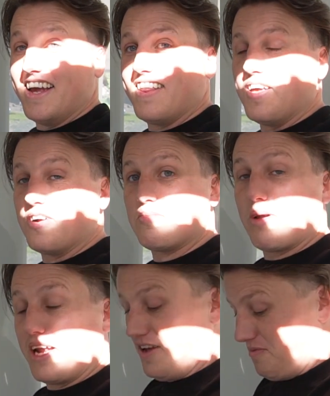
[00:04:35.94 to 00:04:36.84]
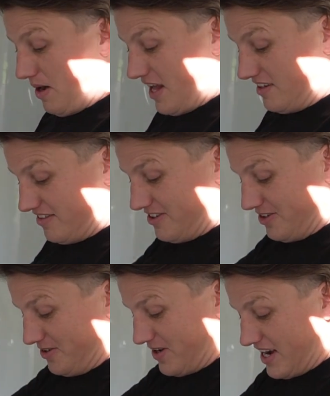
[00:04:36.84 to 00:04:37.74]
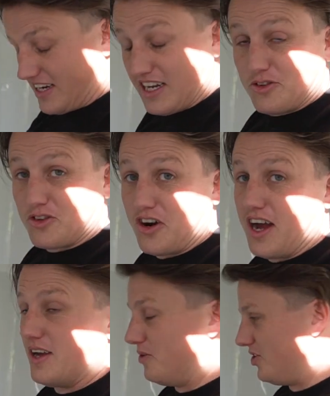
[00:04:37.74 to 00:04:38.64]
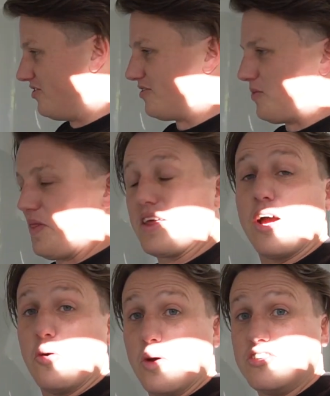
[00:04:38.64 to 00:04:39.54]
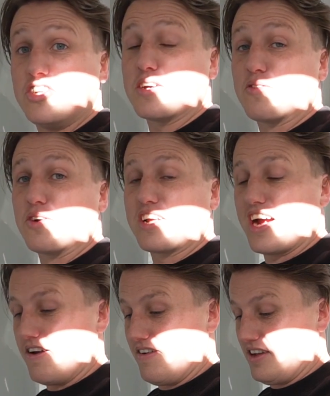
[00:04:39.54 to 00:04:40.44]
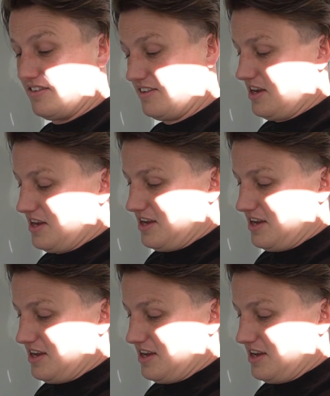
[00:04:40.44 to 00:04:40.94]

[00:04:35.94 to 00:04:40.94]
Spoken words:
there is plenty of place to get dry, which is one thing I always check for in caravans.